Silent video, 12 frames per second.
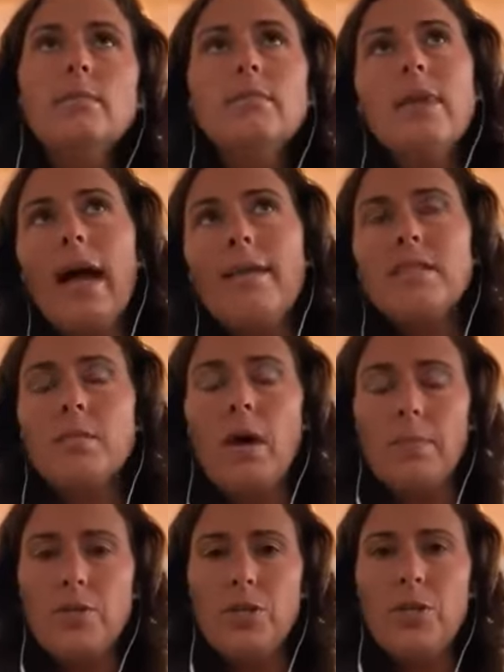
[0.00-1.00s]
have some
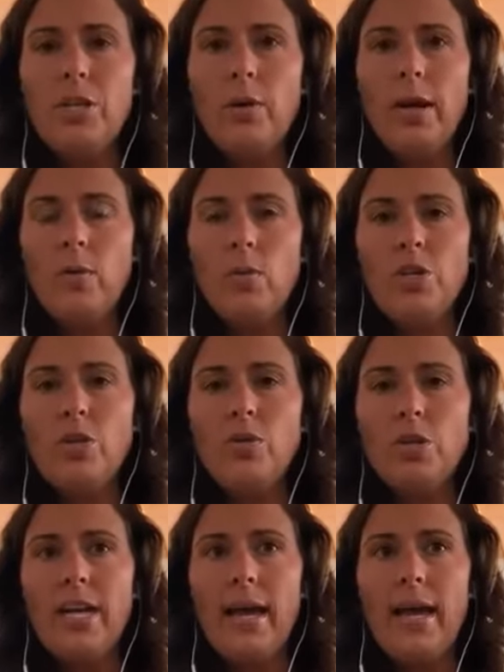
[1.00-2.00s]
opportunity around. When you
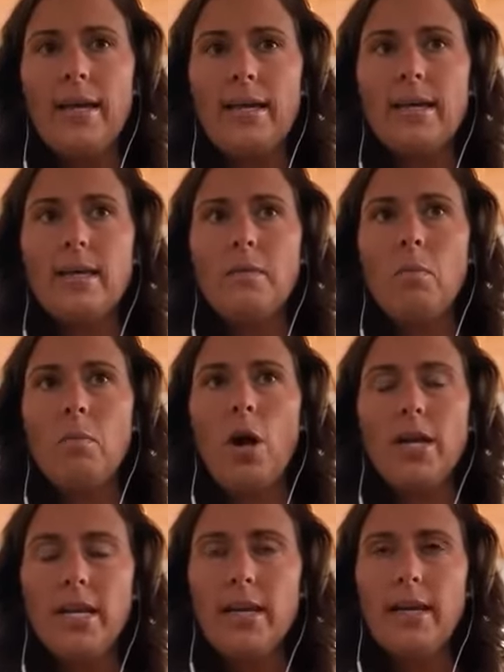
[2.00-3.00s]
look at
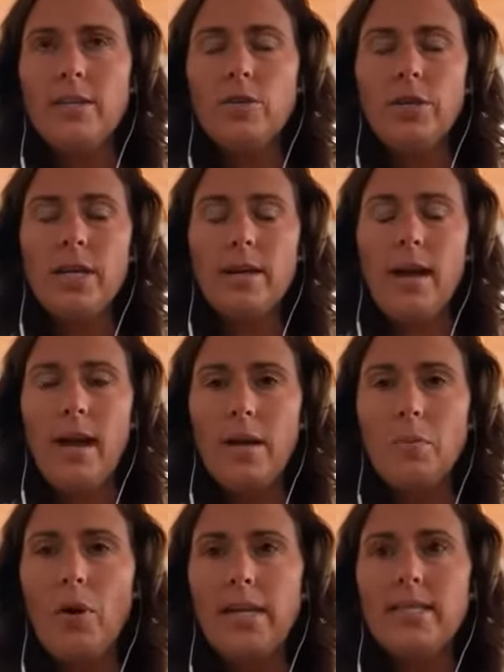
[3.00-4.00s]
market and you look at
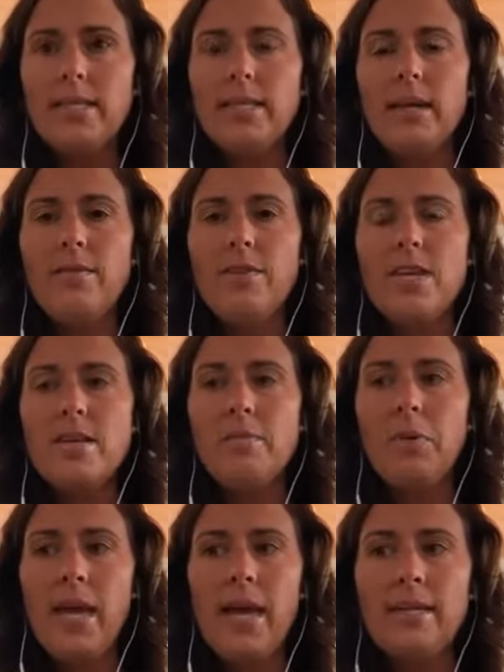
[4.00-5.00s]
cotton prices of it,
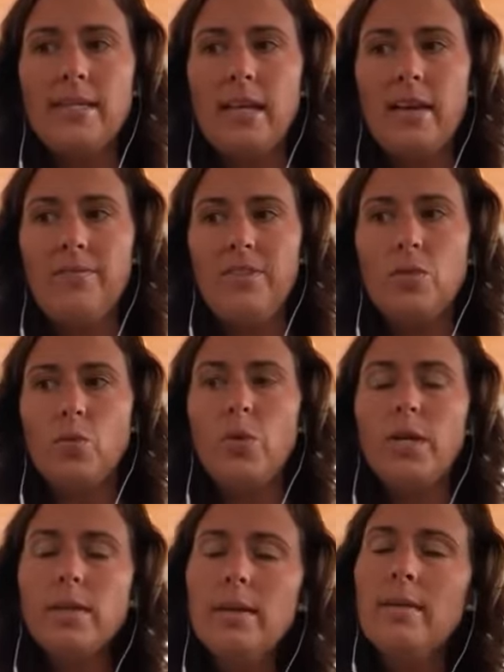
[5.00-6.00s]
BASF is
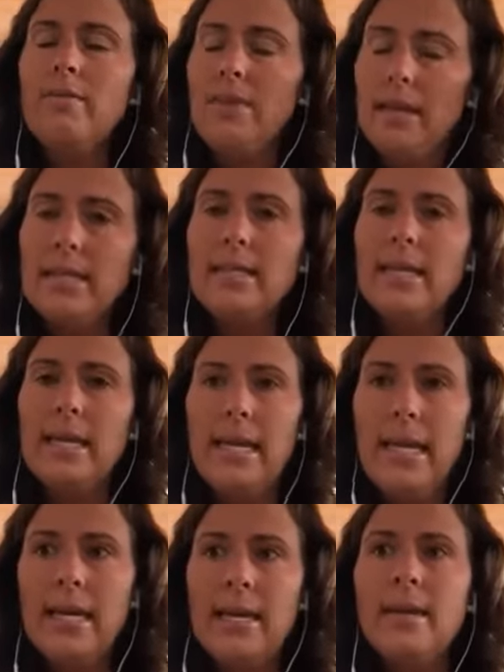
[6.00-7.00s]
really investing
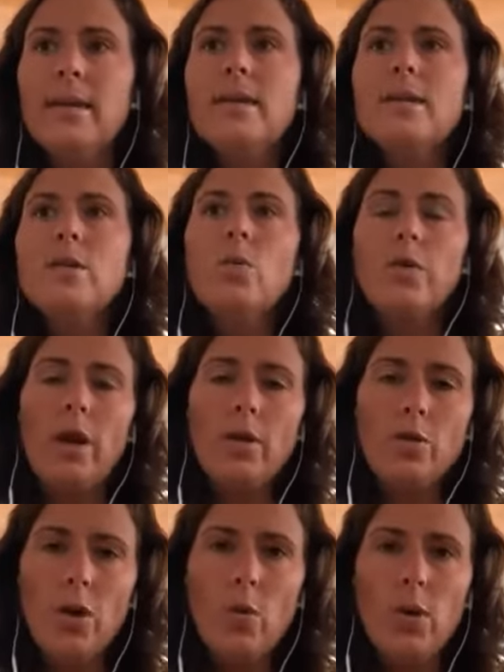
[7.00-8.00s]
in with our
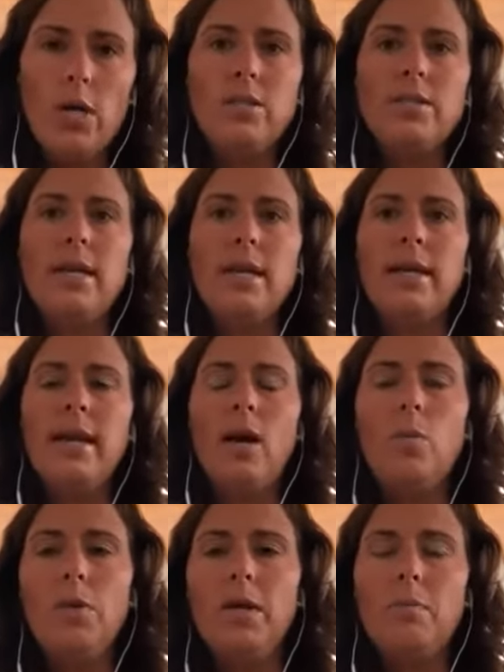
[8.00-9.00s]
growers and
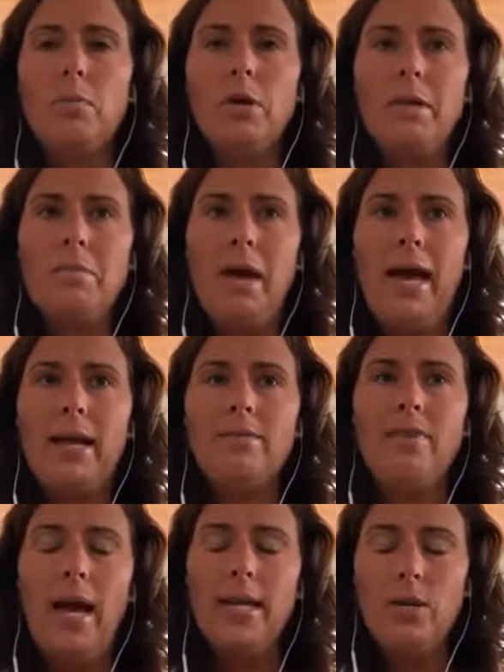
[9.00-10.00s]
helping bring back
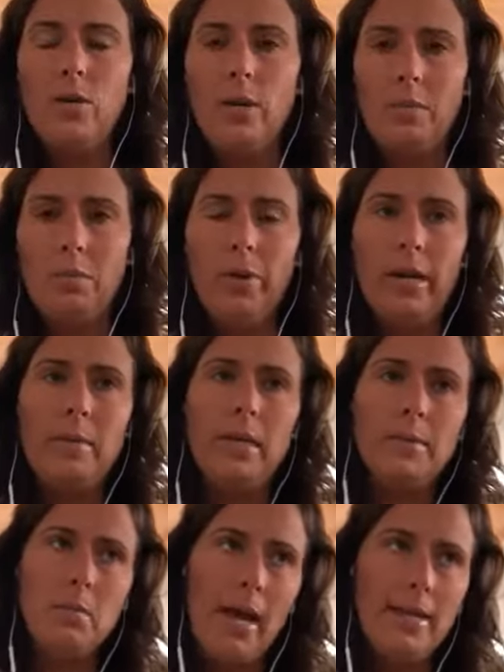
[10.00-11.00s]
value and
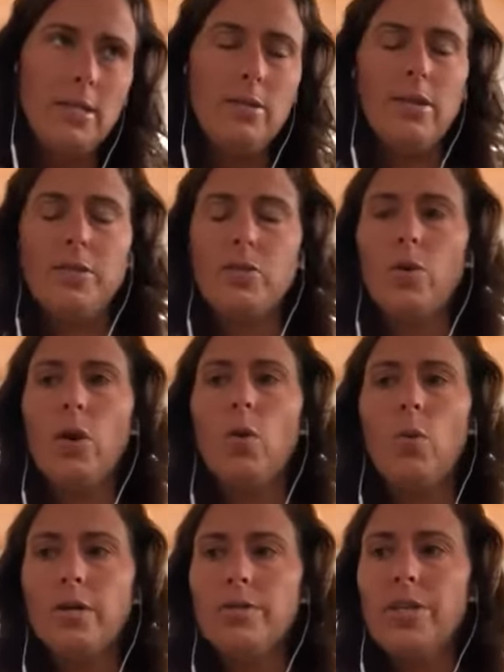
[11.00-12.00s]
premiums back to those
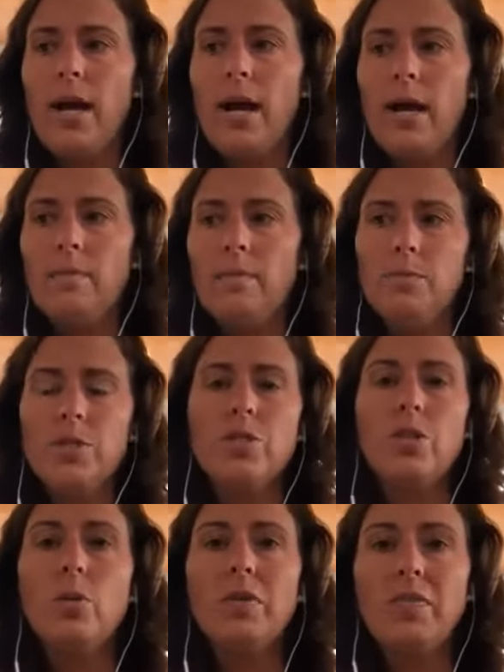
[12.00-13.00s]
growers to
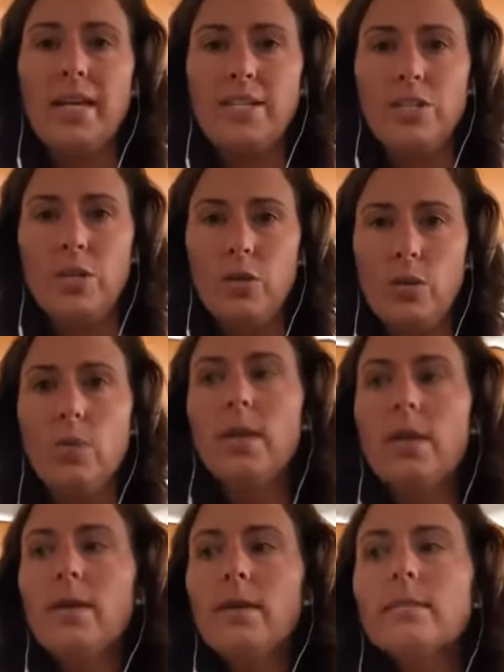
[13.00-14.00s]
do what they do
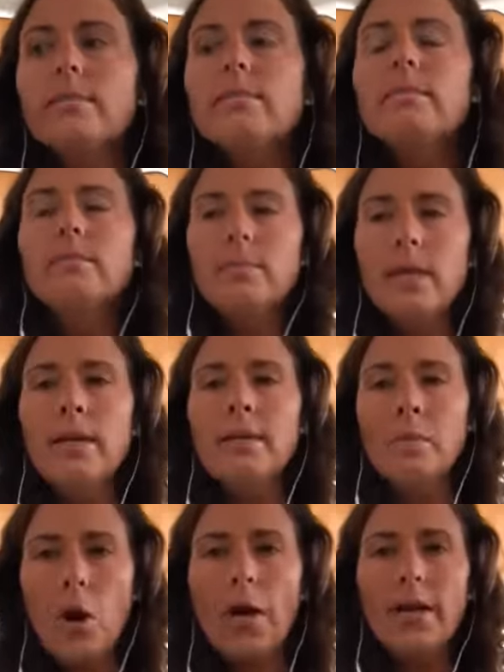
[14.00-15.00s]
in the market.